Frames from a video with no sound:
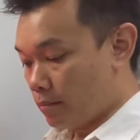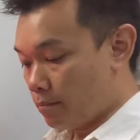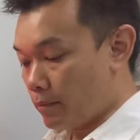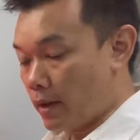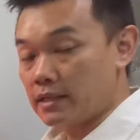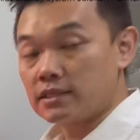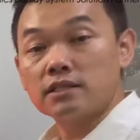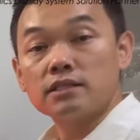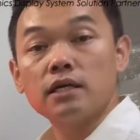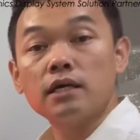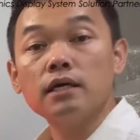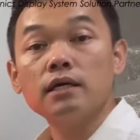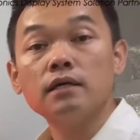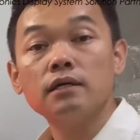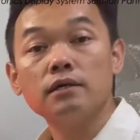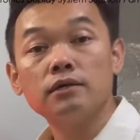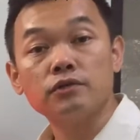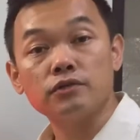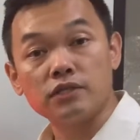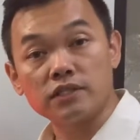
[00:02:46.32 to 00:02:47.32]
master
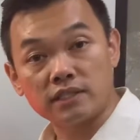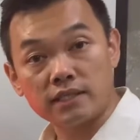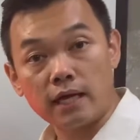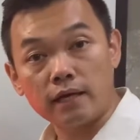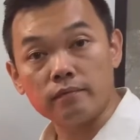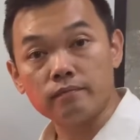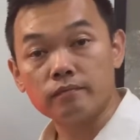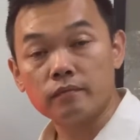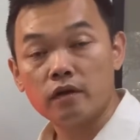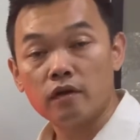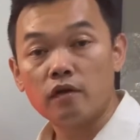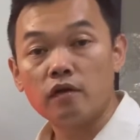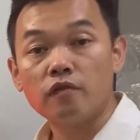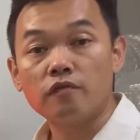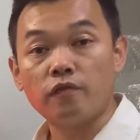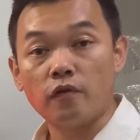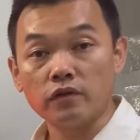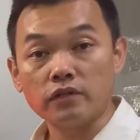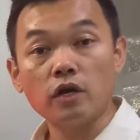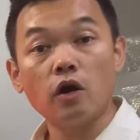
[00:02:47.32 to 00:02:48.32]
reset
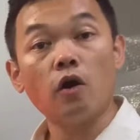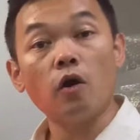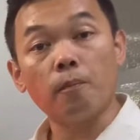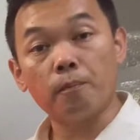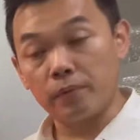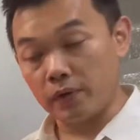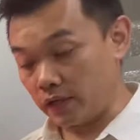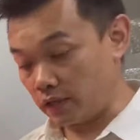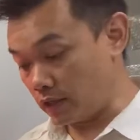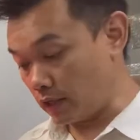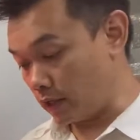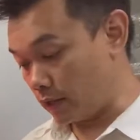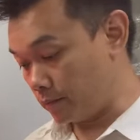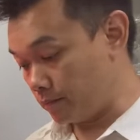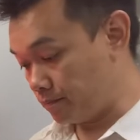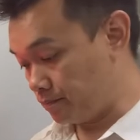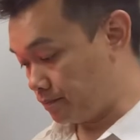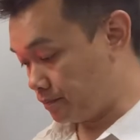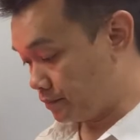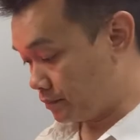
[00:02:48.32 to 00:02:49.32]
for the operator.
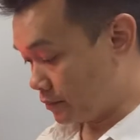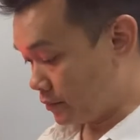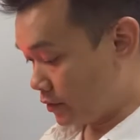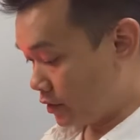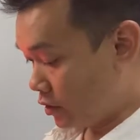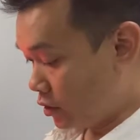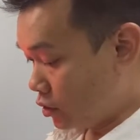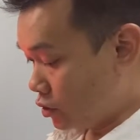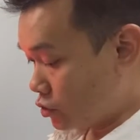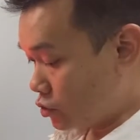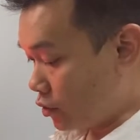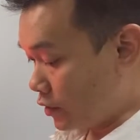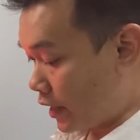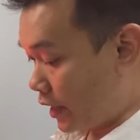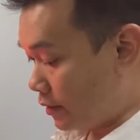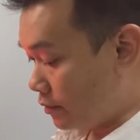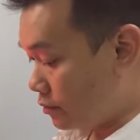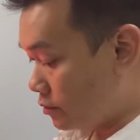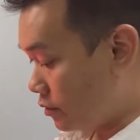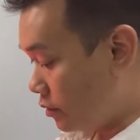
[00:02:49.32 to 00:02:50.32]
So you
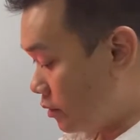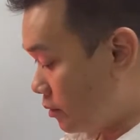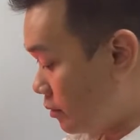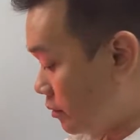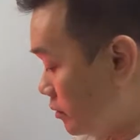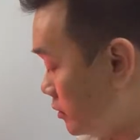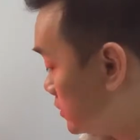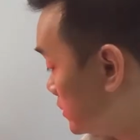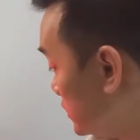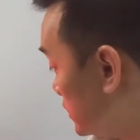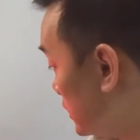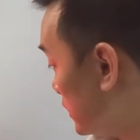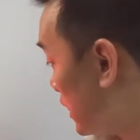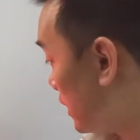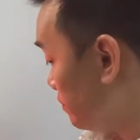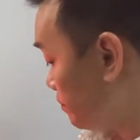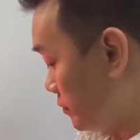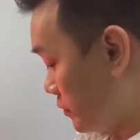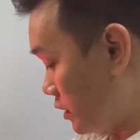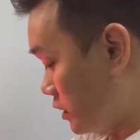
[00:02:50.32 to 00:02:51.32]
can see
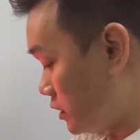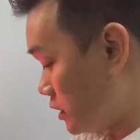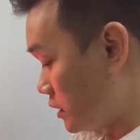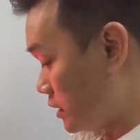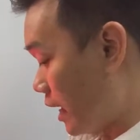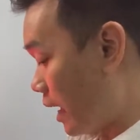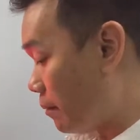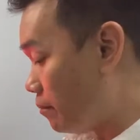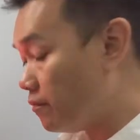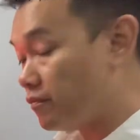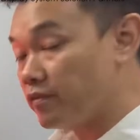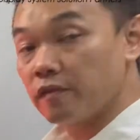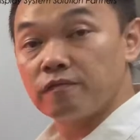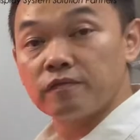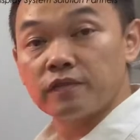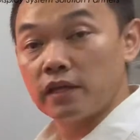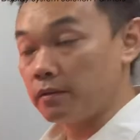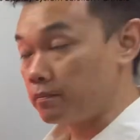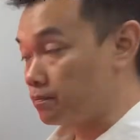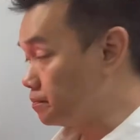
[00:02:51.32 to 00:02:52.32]
that this is
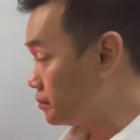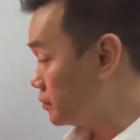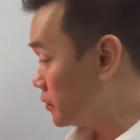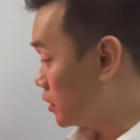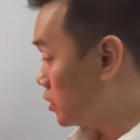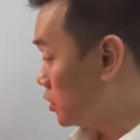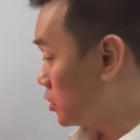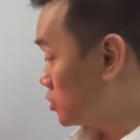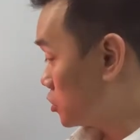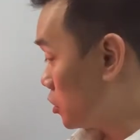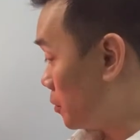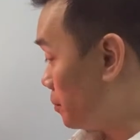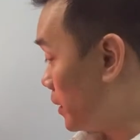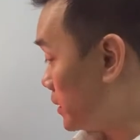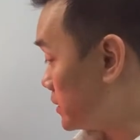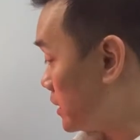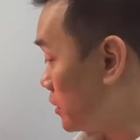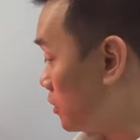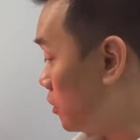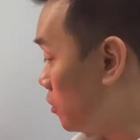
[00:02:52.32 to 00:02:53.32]
M15. So
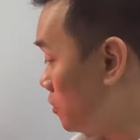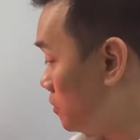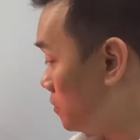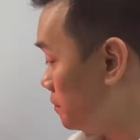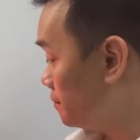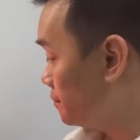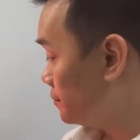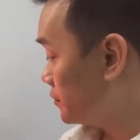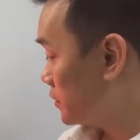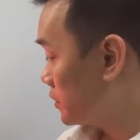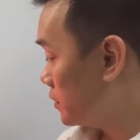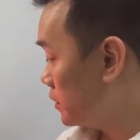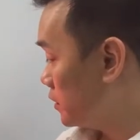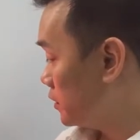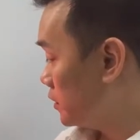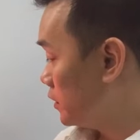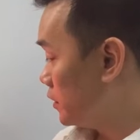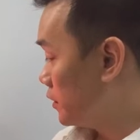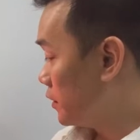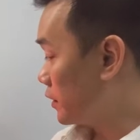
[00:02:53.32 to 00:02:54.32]
press and hold,
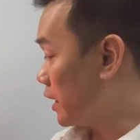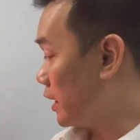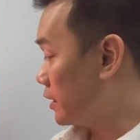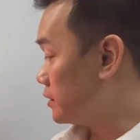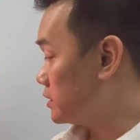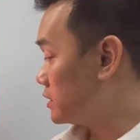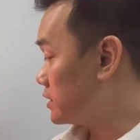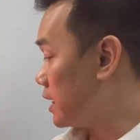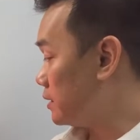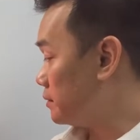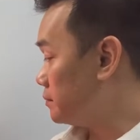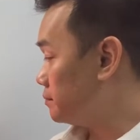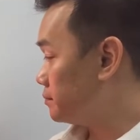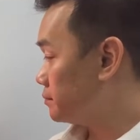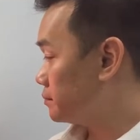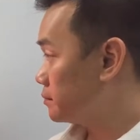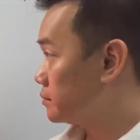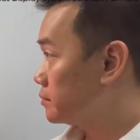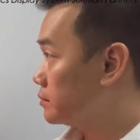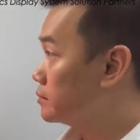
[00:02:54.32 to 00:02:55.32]
you can reset
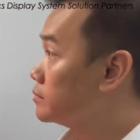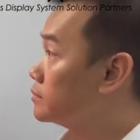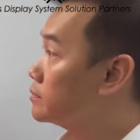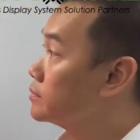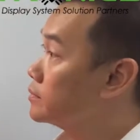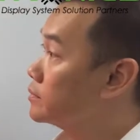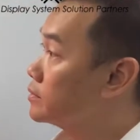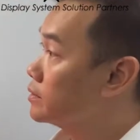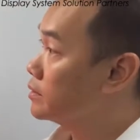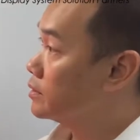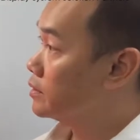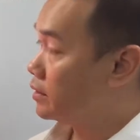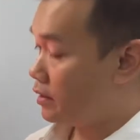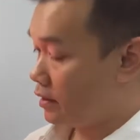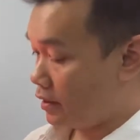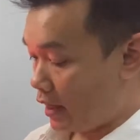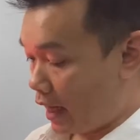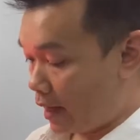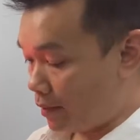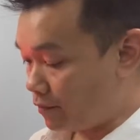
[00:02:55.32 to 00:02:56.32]

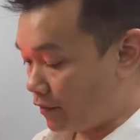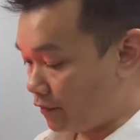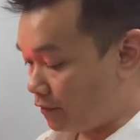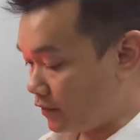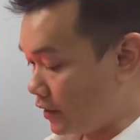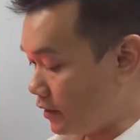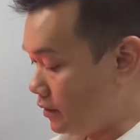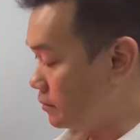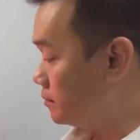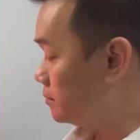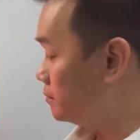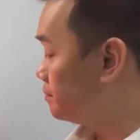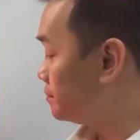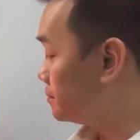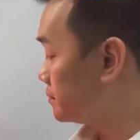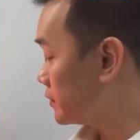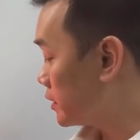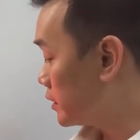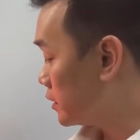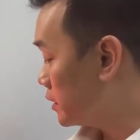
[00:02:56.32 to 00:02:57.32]
M15,
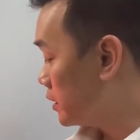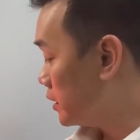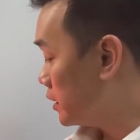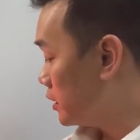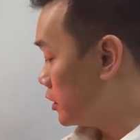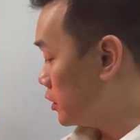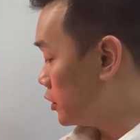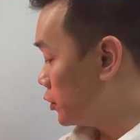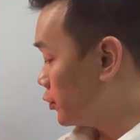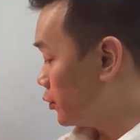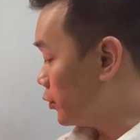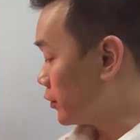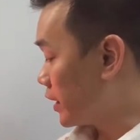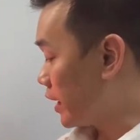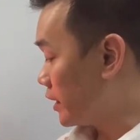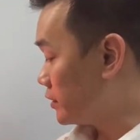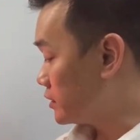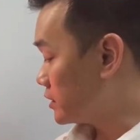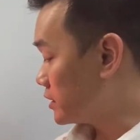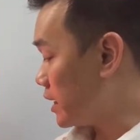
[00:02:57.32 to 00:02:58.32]
you
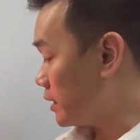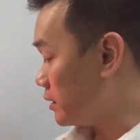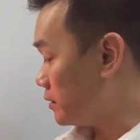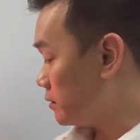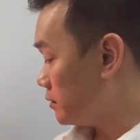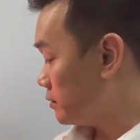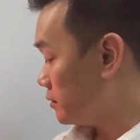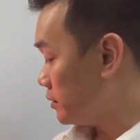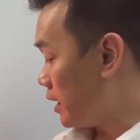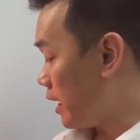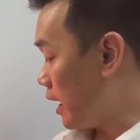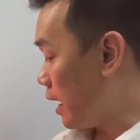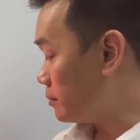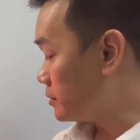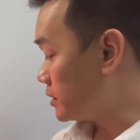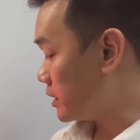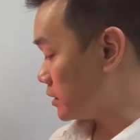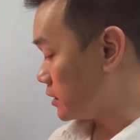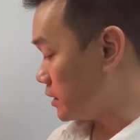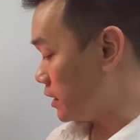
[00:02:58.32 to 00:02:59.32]
can reset
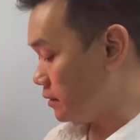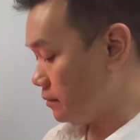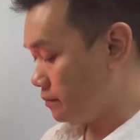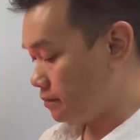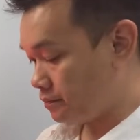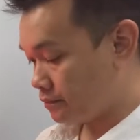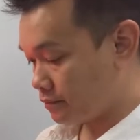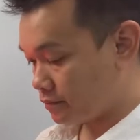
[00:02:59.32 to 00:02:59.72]
M16,